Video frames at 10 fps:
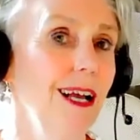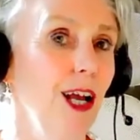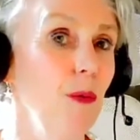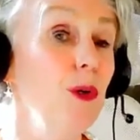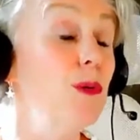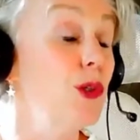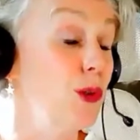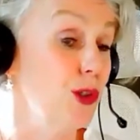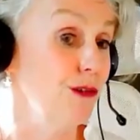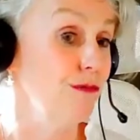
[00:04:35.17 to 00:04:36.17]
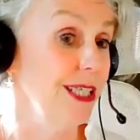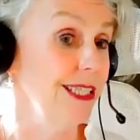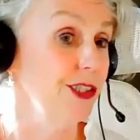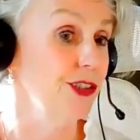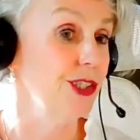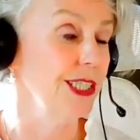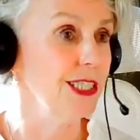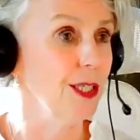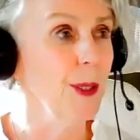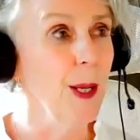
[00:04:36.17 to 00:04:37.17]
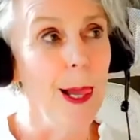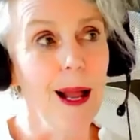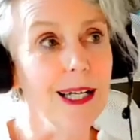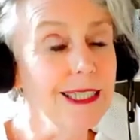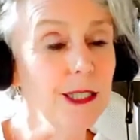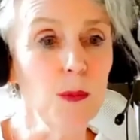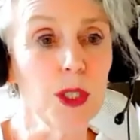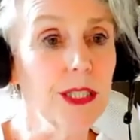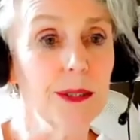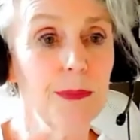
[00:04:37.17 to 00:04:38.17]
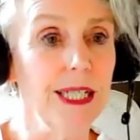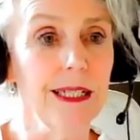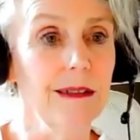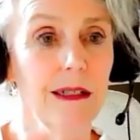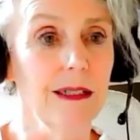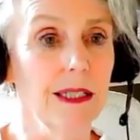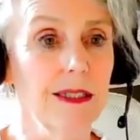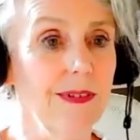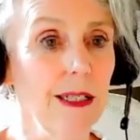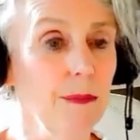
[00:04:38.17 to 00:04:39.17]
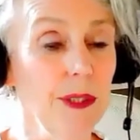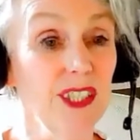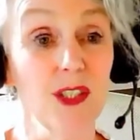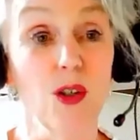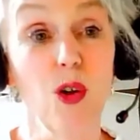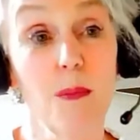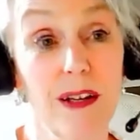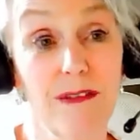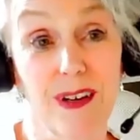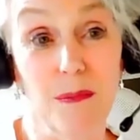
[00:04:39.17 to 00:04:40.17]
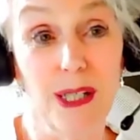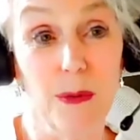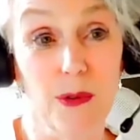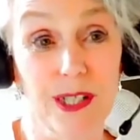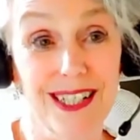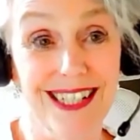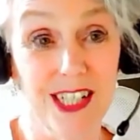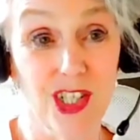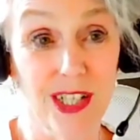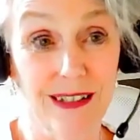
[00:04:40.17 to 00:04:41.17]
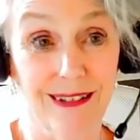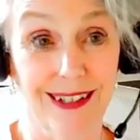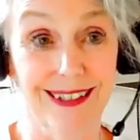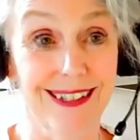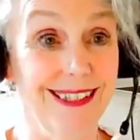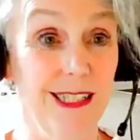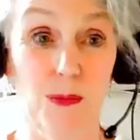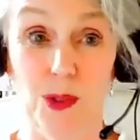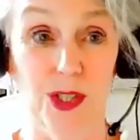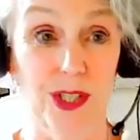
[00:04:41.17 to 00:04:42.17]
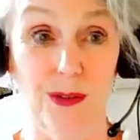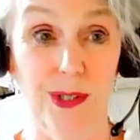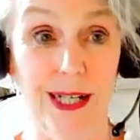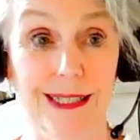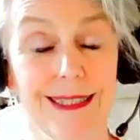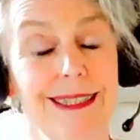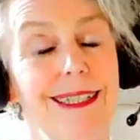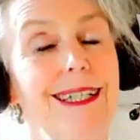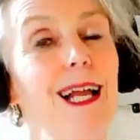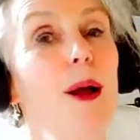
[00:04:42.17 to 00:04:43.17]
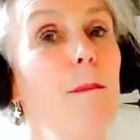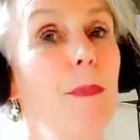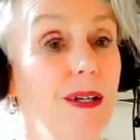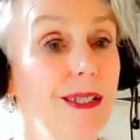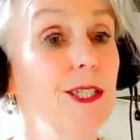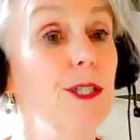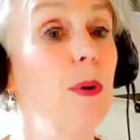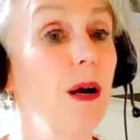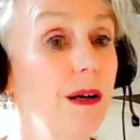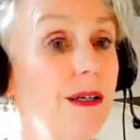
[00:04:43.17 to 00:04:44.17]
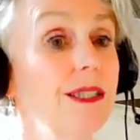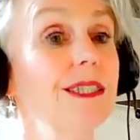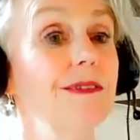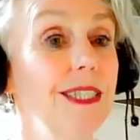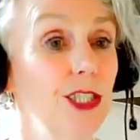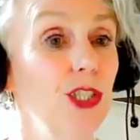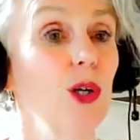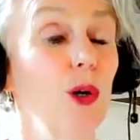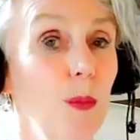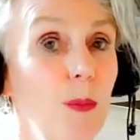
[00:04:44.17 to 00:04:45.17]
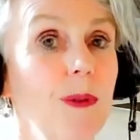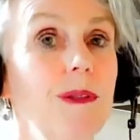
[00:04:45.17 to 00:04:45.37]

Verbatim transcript: um, which was also really interesting. So I didn't want to be in learning and development because all my family were in teaching and I didn't want to do that. But as part of this job,